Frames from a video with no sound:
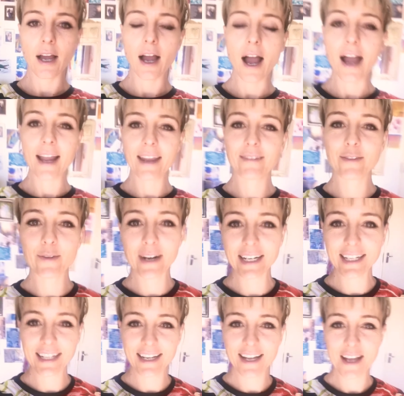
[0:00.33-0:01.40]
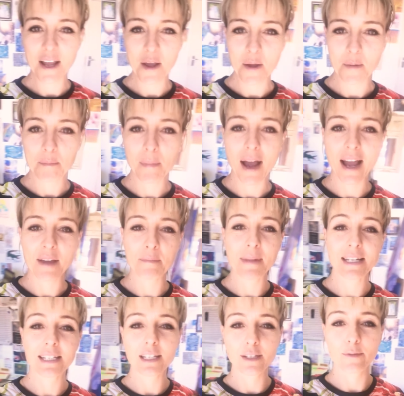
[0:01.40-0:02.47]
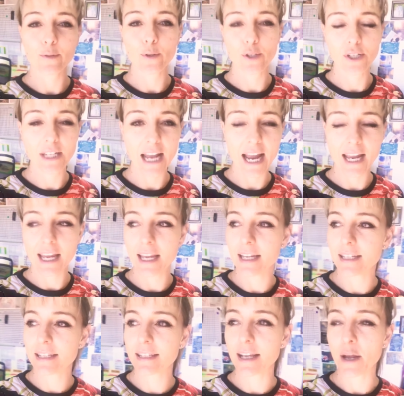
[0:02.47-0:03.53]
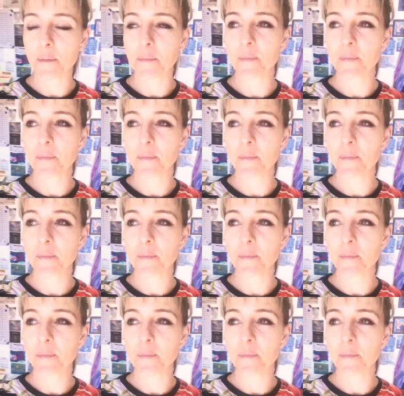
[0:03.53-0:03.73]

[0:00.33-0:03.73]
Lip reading: Hi everyone, my message for today is